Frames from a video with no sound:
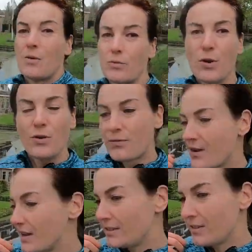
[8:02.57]

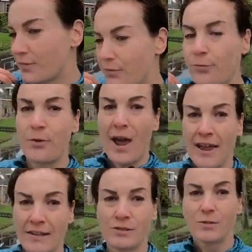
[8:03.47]
Run with
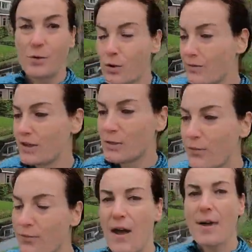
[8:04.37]
friends, run with
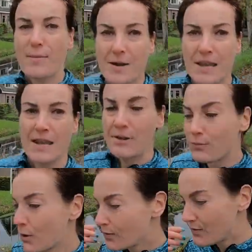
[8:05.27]
your family,
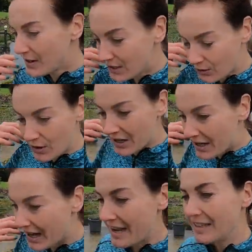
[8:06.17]
run with your
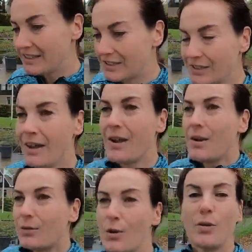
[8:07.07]
kids,
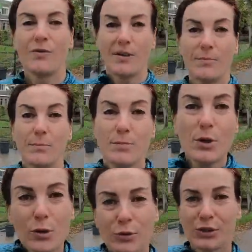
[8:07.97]
run with
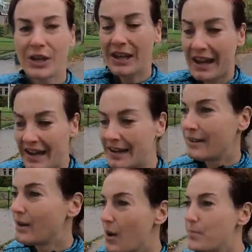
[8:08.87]
music
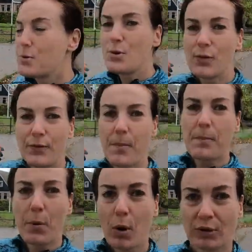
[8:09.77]
in, a beautiful
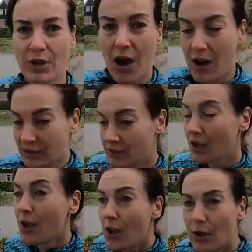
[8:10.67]
podcast,
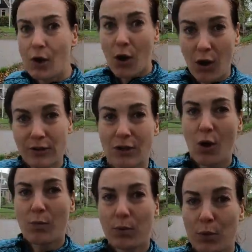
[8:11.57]
an
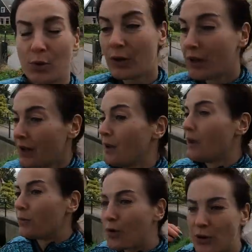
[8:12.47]
audiobook,
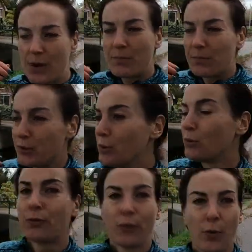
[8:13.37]
run in
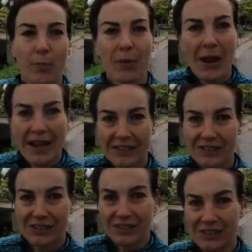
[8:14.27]
beautiful
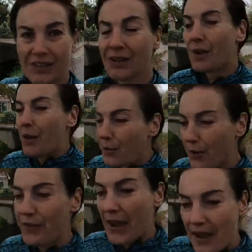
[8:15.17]
places,
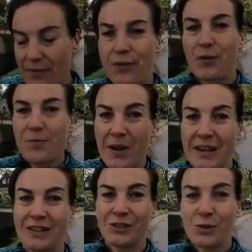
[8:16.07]
whatever
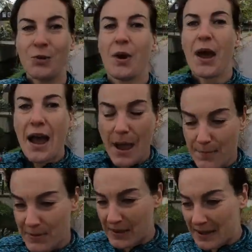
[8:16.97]
makes you
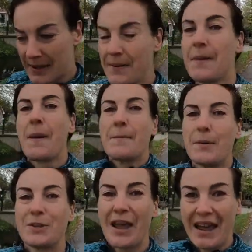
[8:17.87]
happy.
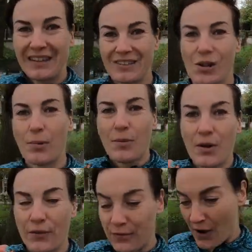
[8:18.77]
But add some
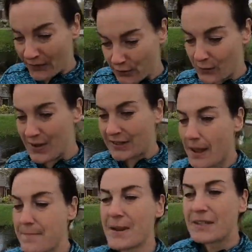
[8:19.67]
fun to it
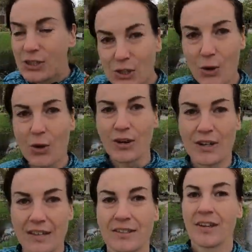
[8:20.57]
and make sure
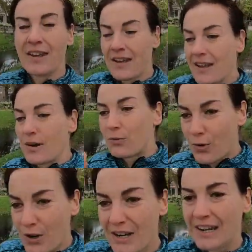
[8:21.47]
that
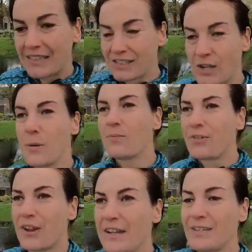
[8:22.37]
running is
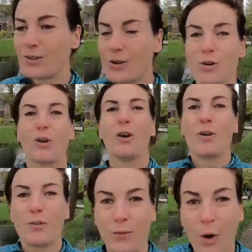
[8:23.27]
something you look
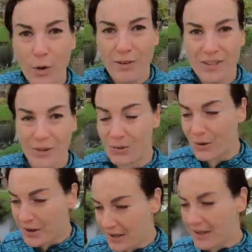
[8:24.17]
forward to.